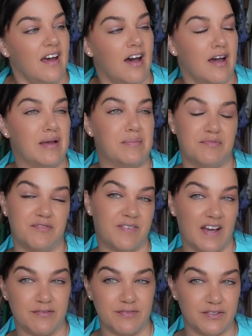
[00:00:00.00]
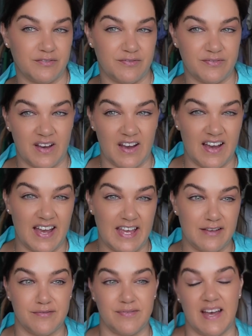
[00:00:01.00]
I'm
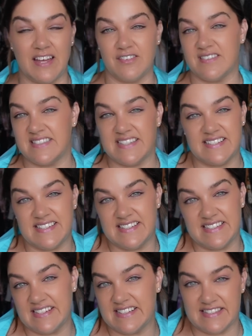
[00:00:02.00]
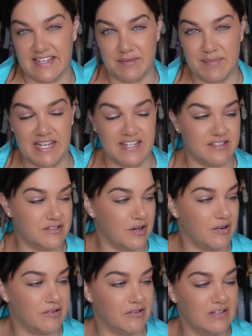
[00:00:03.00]
5'5", 166 centimeters
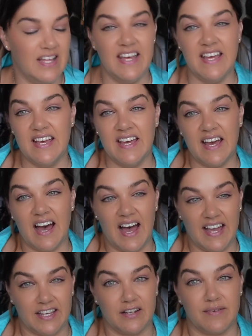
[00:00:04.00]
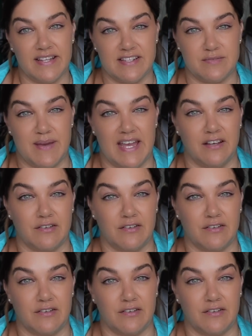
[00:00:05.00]
tall. I can wear this bag